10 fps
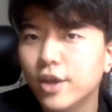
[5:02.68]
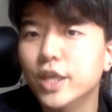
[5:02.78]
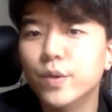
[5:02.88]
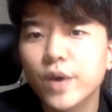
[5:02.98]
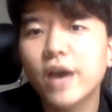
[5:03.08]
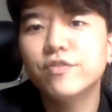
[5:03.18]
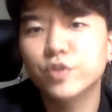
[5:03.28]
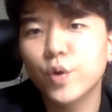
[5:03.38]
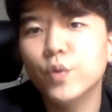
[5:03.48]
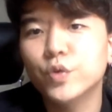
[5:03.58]
you will have to
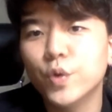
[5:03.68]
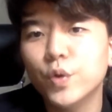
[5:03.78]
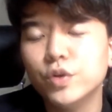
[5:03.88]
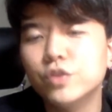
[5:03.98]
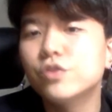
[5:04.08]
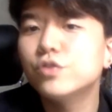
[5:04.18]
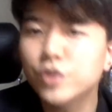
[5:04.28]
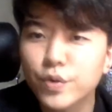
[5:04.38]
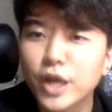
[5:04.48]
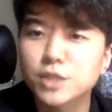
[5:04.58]
go to court, sue
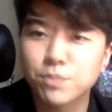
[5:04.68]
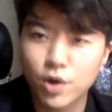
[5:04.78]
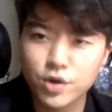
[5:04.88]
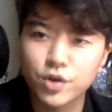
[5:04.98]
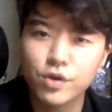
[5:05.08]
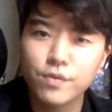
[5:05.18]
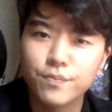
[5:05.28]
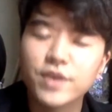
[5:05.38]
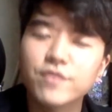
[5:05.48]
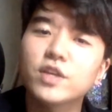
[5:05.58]
your ex-partner
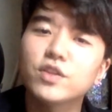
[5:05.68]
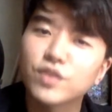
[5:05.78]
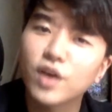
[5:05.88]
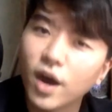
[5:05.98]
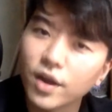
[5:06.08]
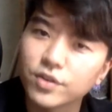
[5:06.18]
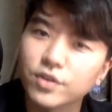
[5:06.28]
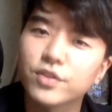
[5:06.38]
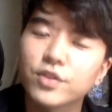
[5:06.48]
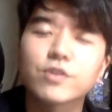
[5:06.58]
if they do not honor
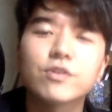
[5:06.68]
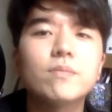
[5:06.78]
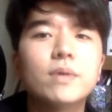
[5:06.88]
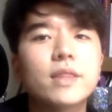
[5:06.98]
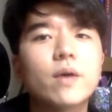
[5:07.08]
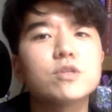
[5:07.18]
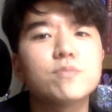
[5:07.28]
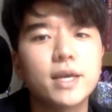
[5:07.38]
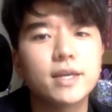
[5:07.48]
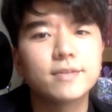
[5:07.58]
the agreement that was
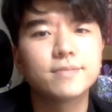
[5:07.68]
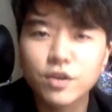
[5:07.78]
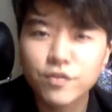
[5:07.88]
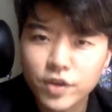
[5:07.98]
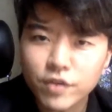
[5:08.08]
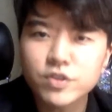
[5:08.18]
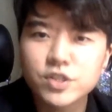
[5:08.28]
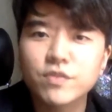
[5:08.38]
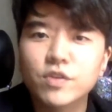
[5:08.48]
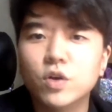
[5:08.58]
made. If you have
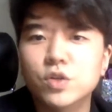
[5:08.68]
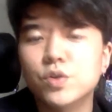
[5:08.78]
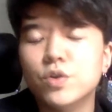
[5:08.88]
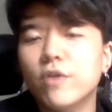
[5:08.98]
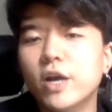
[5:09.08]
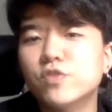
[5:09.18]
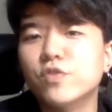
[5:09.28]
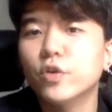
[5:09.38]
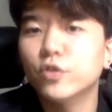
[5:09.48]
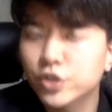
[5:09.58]
received the custodial rights for
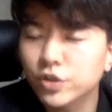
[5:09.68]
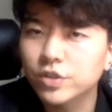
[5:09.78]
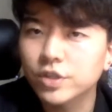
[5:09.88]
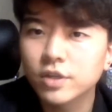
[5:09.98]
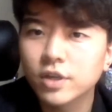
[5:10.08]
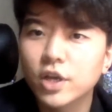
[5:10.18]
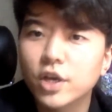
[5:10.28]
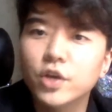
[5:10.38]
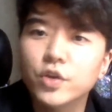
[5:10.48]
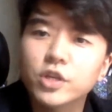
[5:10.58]
your children,
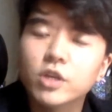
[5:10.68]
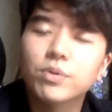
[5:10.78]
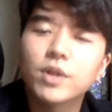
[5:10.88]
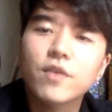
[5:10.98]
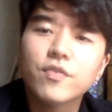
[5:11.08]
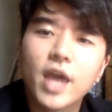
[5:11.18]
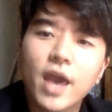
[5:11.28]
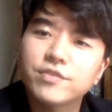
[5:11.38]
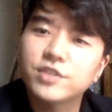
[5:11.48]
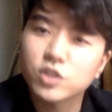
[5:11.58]
you can apply for the
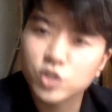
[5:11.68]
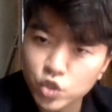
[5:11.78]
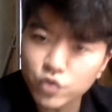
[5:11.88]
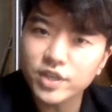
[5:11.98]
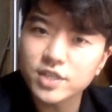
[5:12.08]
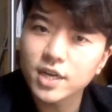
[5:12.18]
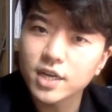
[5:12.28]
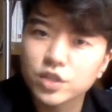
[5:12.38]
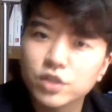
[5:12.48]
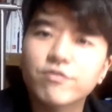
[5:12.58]
F62
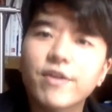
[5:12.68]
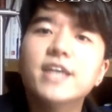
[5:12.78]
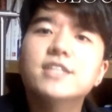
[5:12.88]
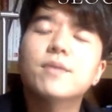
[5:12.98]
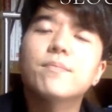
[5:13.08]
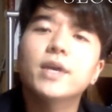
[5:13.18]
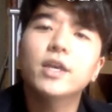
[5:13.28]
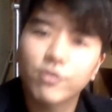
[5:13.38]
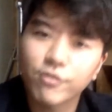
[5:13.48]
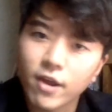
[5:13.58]
visa to raise them
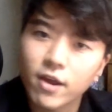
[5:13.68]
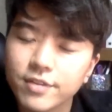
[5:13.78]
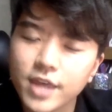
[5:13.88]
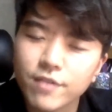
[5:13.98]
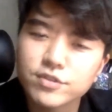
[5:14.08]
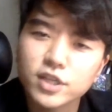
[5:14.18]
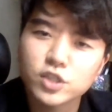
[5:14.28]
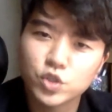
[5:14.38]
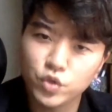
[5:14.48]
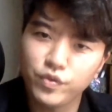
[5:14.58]
in Korea. The
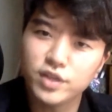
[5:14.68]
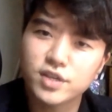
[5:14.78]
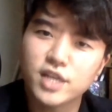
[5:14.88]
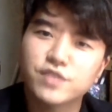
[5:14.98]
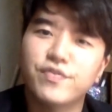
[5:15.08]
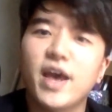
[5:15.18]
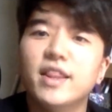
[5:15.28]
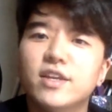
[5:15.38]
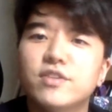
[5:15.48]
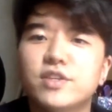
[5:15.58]
F62 visa is
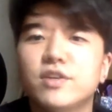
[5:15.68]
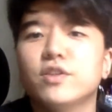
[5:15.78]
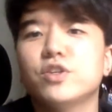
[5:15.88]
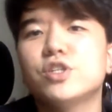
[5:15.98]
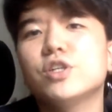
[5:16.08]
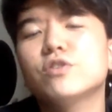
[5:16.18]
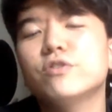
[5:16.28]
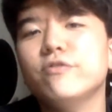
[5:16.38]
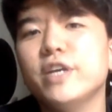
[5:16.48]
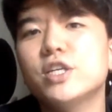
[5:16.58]
valid until the
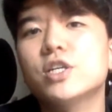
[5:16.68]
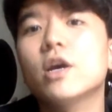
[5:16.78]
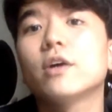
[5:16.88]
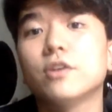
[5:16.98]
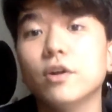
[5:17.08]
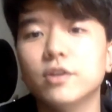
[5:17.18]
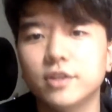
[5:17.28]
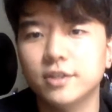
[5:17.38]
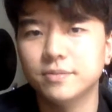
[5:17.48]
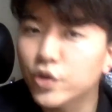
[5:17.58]
children reach
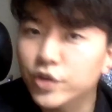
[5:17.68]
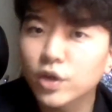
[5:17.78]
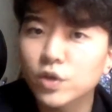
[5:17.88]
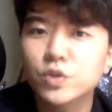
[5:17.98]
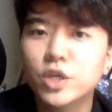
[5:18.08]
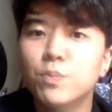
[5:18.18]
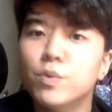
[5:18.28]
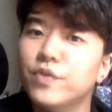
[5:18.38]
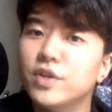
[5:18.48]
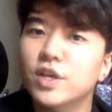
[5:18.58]
adulthood. You can also keep your
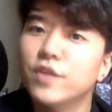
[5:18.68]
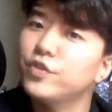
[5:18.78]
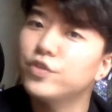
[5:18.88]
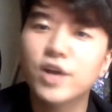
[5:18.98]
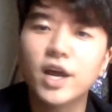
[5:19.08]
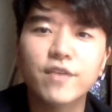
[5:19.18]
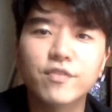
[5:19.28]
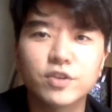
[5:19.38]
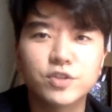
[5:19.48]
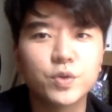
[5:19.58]
visa if you do not have
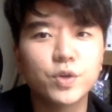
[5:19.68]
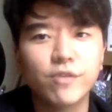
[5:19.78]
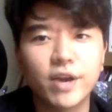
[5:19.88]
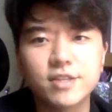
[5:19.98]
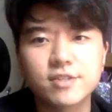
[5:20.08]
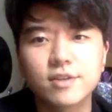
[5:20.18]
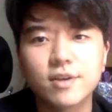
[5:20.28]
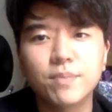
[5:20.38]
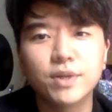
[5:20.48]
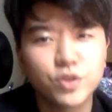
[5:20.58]
custodial rights,
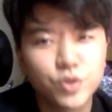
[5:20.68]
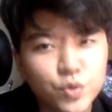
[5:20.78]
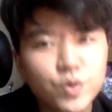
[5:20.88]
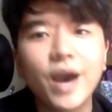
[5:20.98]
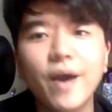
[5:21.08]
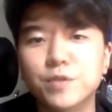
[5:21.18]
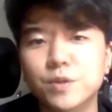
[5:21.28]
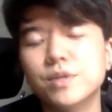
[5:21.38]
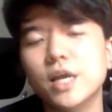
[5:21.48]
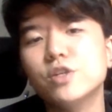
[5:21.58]
but do have
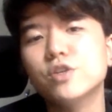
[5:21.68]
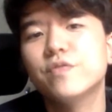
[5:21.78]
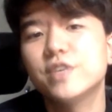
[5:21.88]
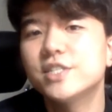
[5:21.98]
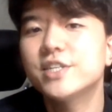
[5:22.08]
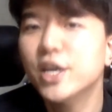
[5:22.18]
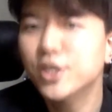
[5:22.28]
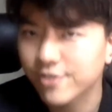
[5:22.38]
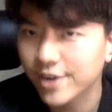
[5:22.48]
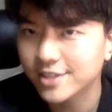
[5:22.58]
substantial
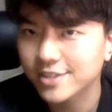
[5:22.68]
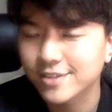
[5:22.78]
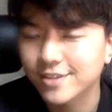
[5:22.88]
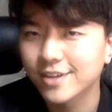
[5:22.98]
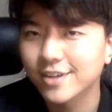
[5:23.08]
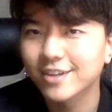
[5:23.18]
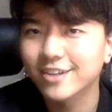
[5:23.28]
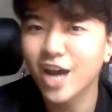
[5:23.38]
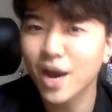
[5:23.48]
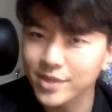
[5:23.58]
visitation rights.
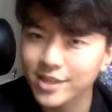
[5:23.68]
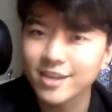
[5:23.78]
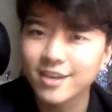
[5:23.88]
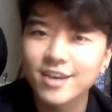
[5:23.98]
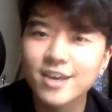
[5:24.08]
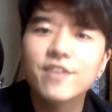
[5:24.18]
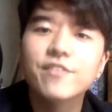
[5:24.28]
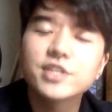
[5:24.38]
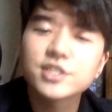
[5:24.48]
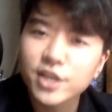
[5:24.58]
Commonly,
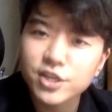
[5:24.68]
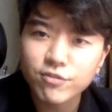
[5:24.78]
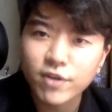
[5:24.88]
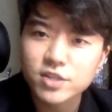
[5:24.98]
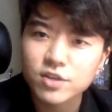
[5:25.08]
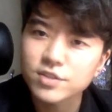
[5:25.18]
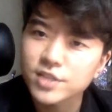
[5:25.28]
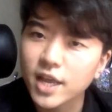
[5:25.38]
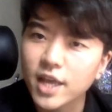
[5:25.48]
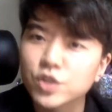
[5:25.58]
visitation rights are
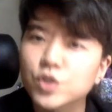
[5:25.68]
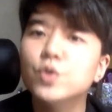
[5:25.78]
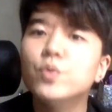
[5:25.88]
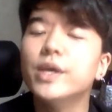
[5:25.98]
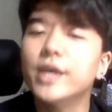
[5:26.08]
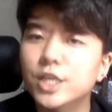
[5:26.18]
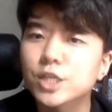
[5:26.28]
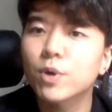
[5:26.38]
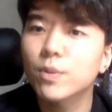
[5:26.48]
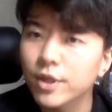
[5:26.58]
set at 2 weekends
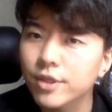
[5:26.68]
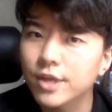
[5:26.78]
per month